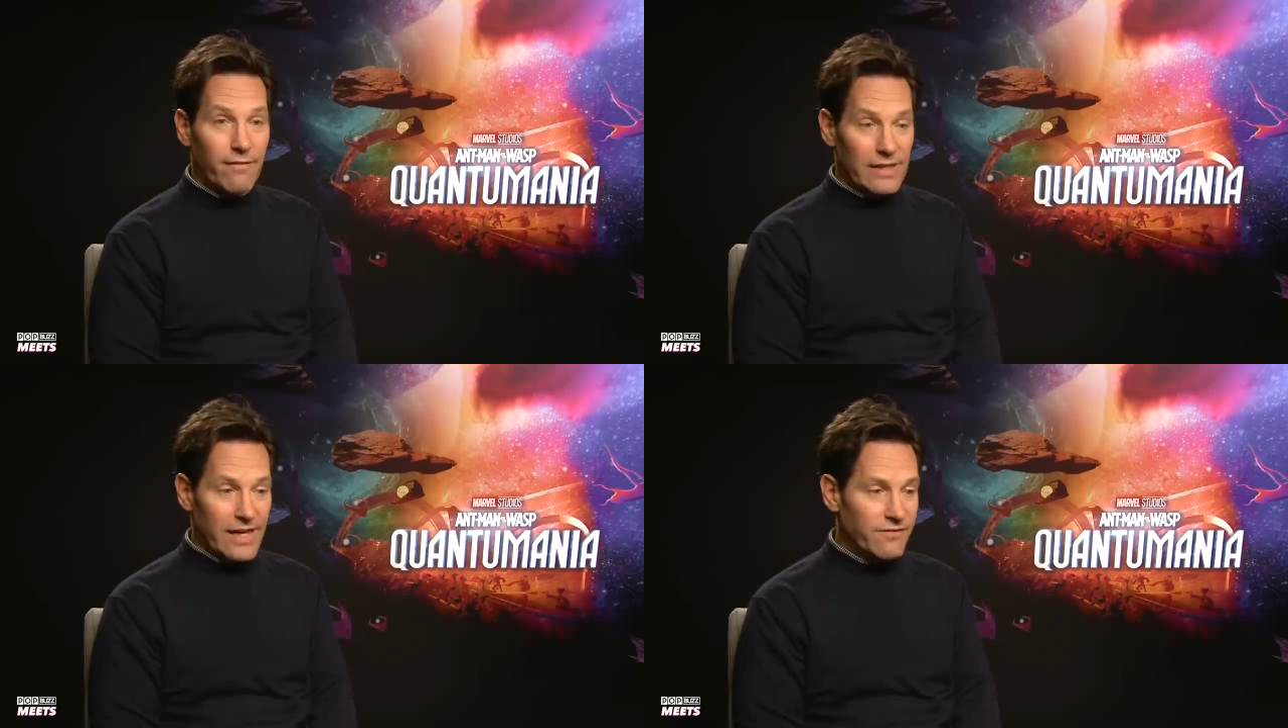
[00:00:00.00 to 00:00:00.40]

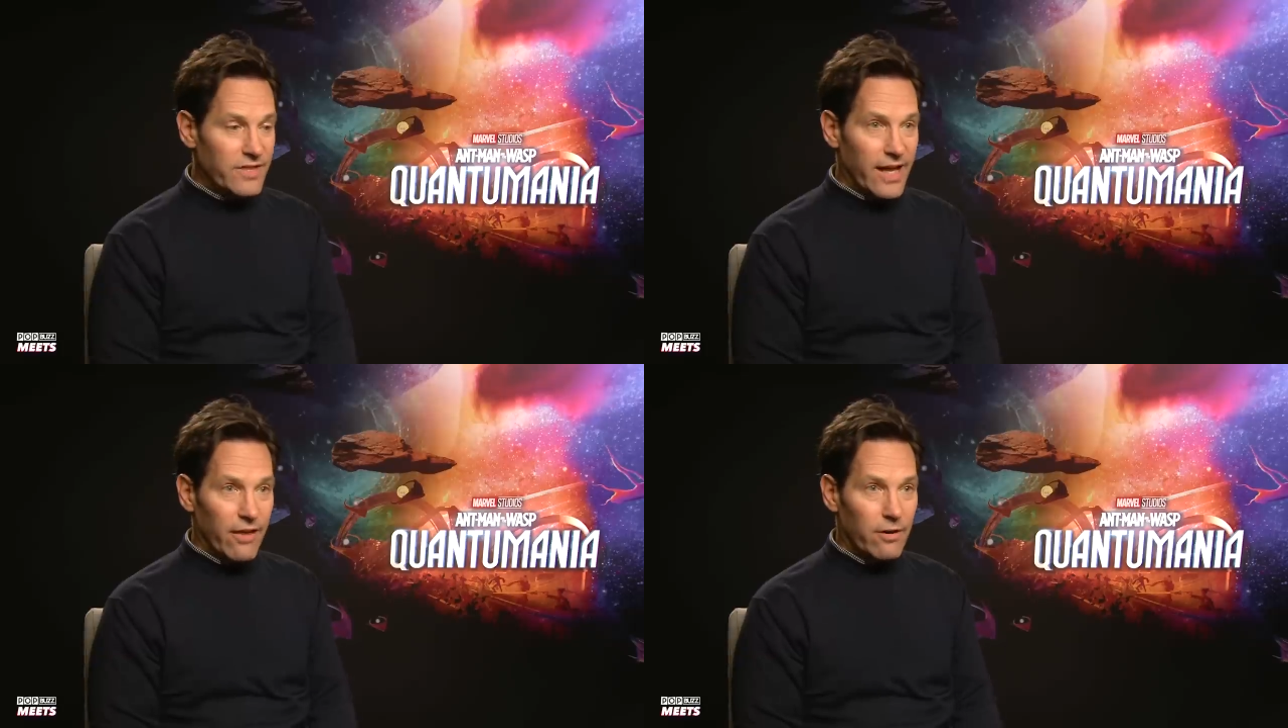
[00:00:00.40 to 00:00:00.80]
lived
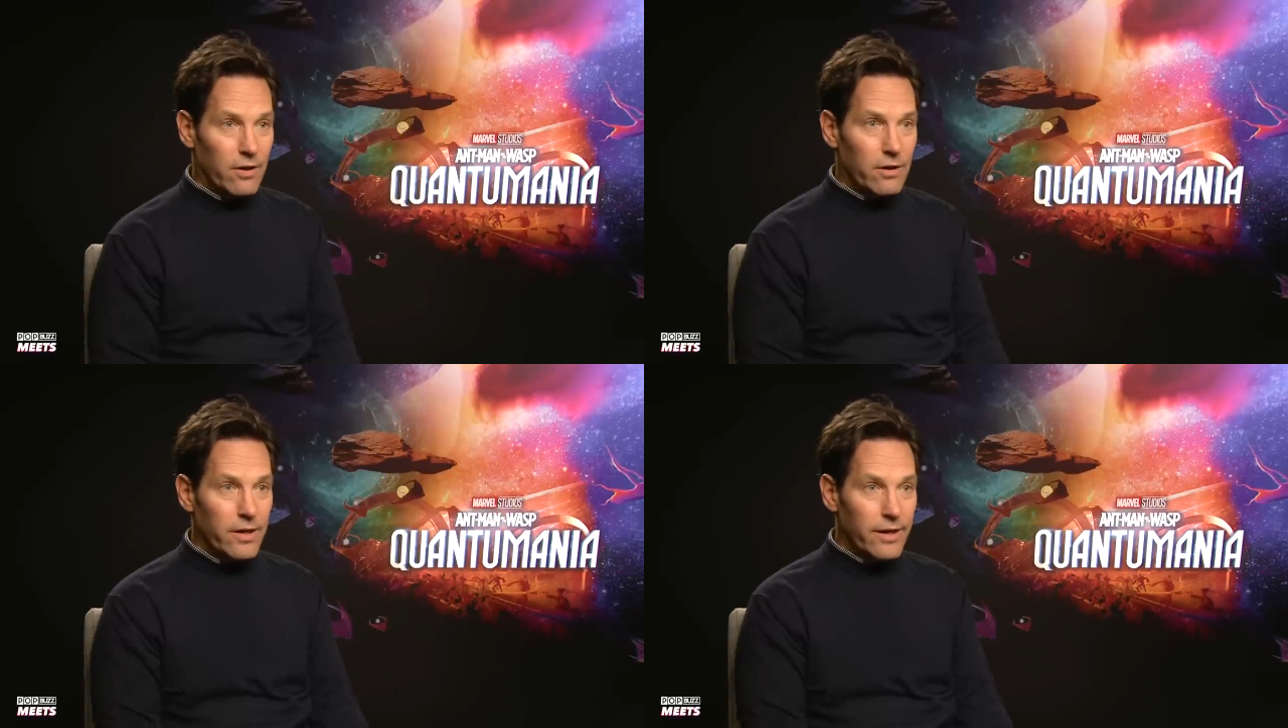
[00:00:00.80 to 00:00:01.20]

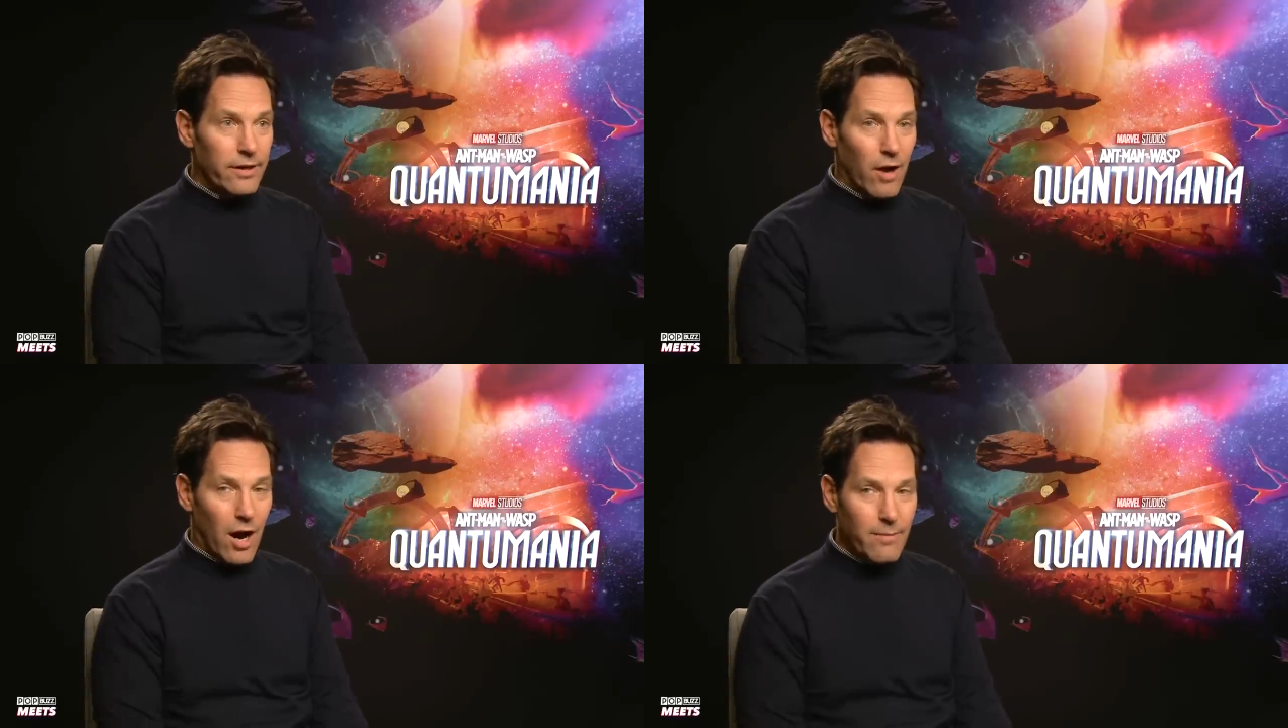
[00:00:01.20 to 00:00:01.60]
together in
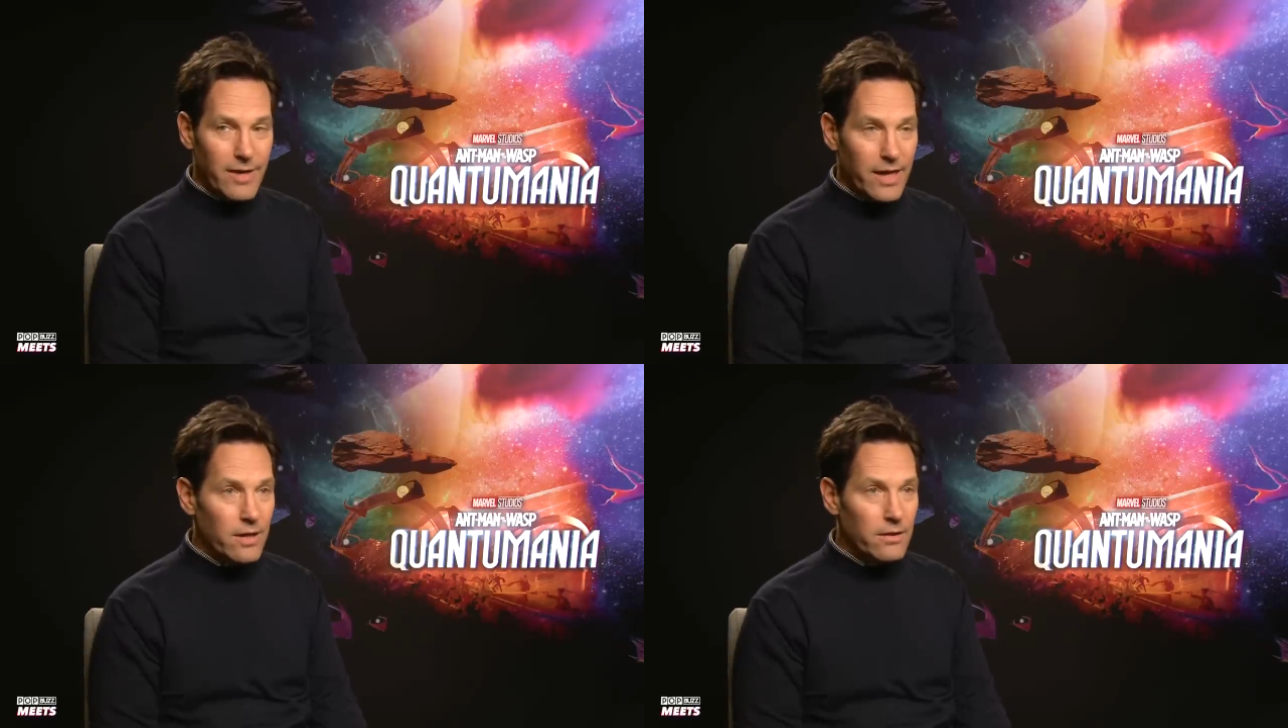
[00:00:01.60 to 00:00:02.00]

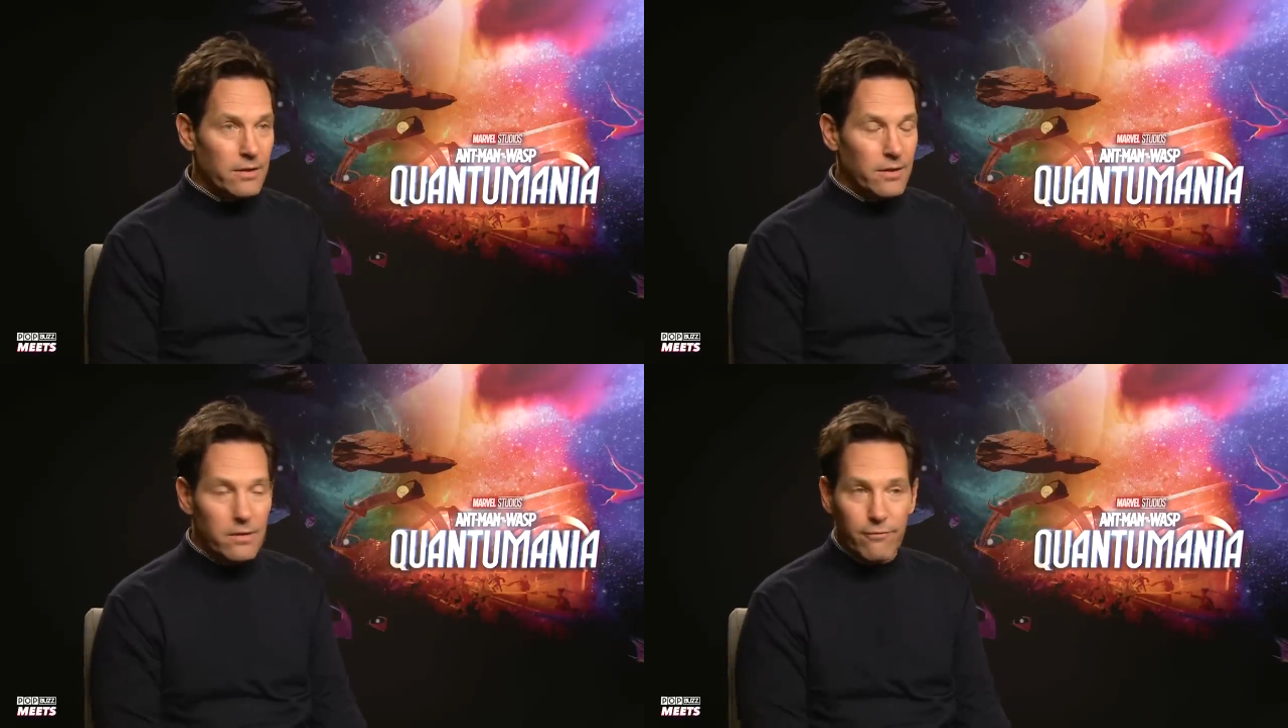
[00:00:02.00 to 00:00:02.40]
harmony
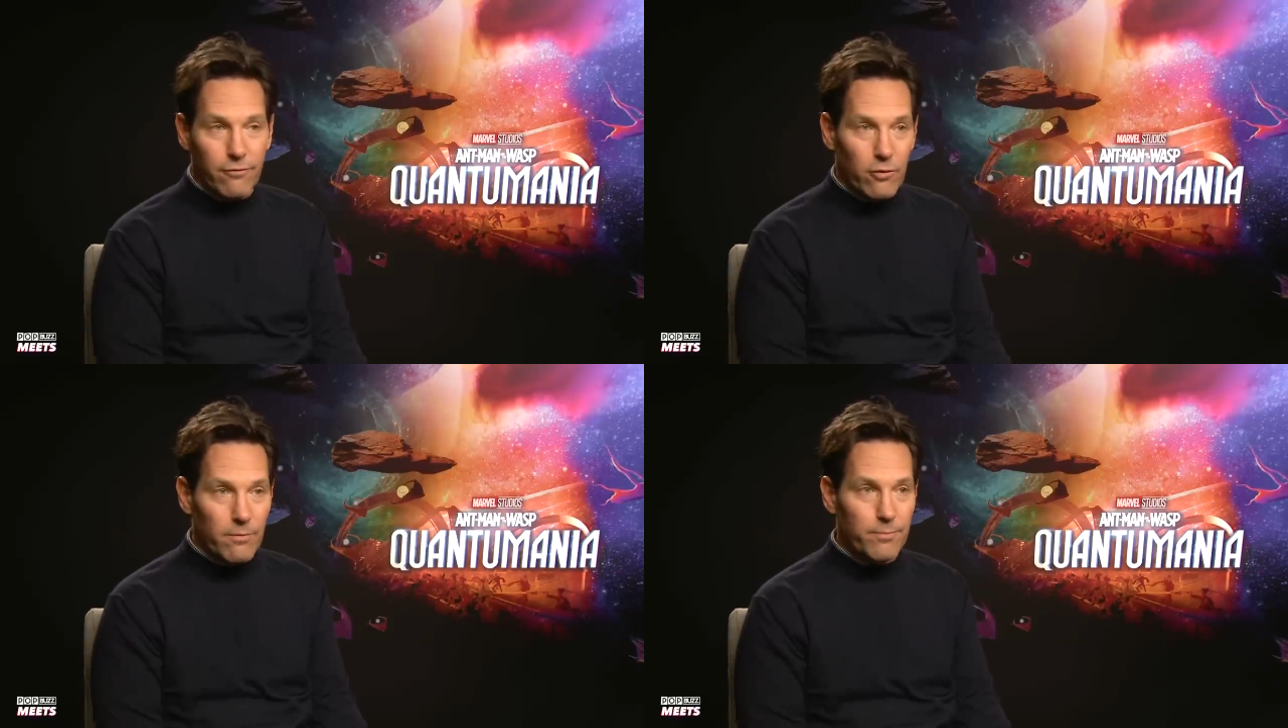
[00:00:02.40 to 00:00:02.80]

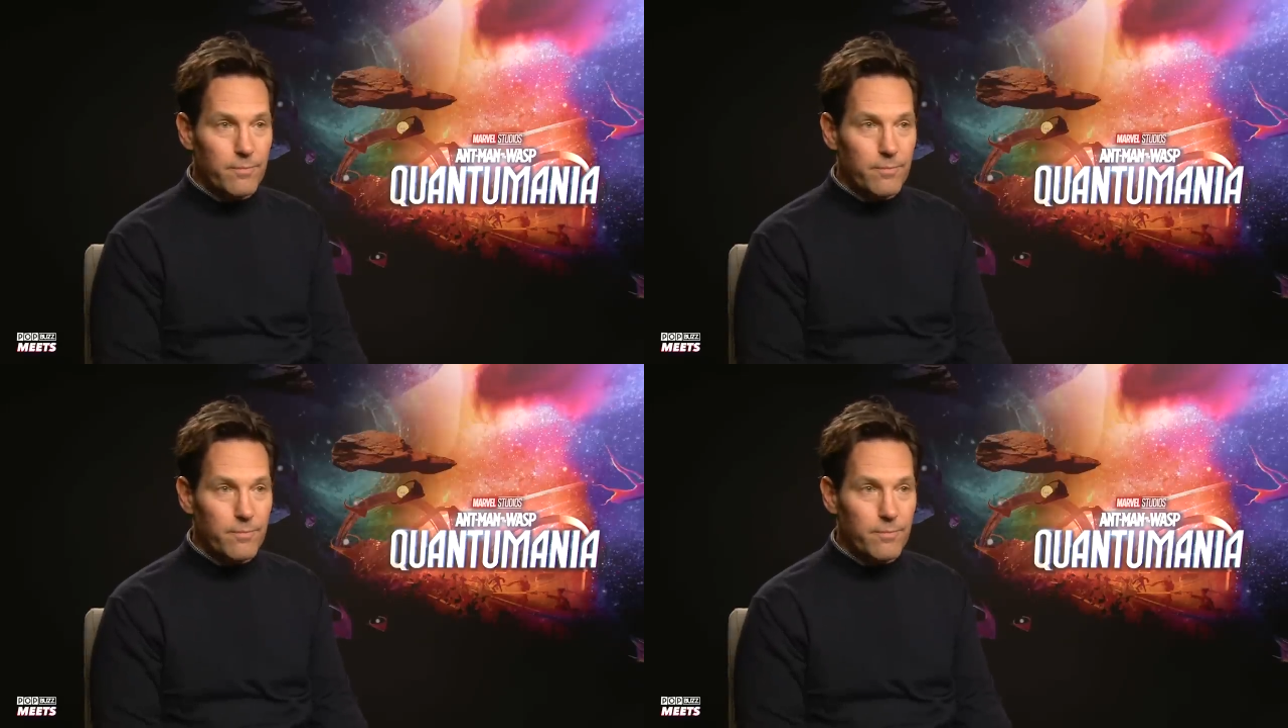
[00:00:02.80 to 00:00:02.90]
for